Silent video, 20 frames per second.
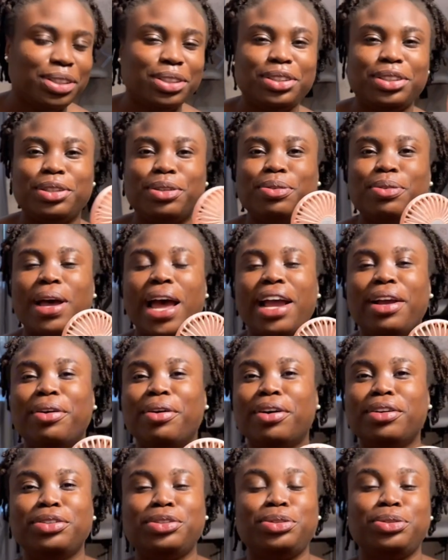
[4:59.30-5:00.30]
So I
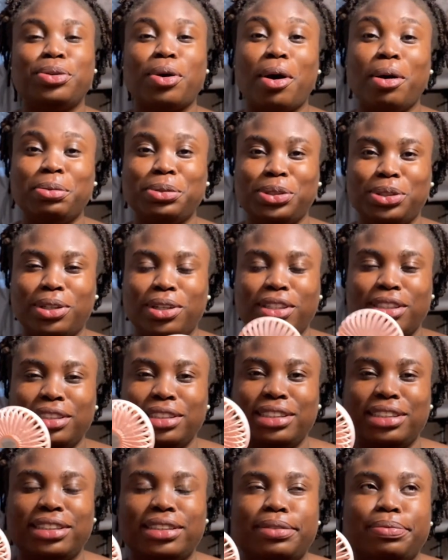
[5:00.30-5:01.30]
got two
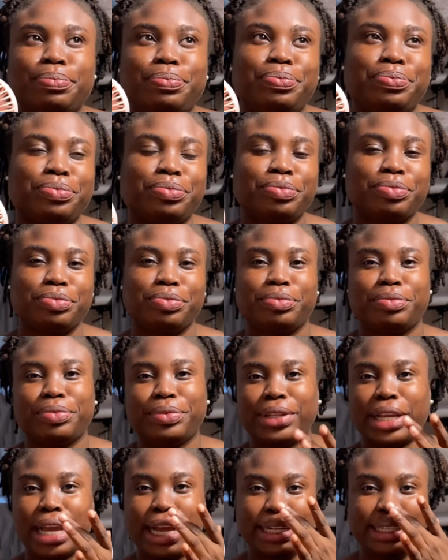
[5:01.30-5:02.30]
options,
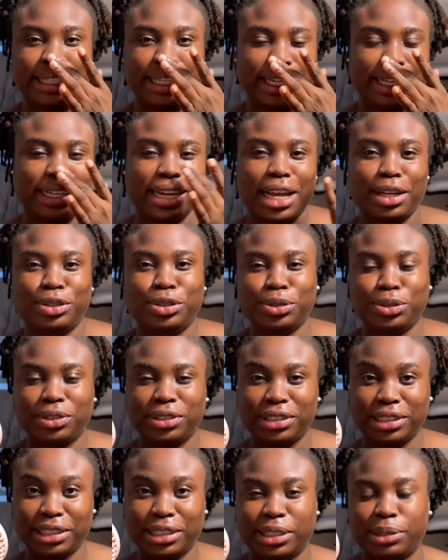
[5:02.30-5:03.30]
and then I chose
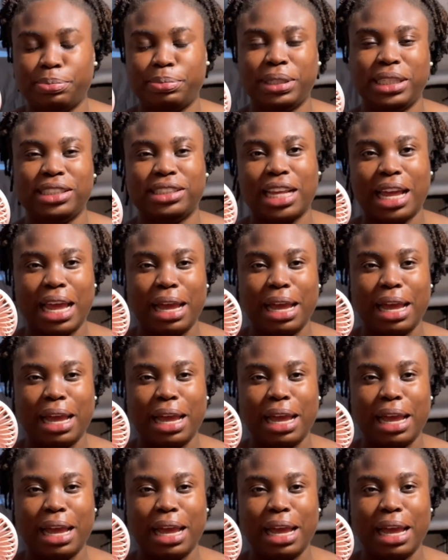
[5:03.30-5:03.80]
this place I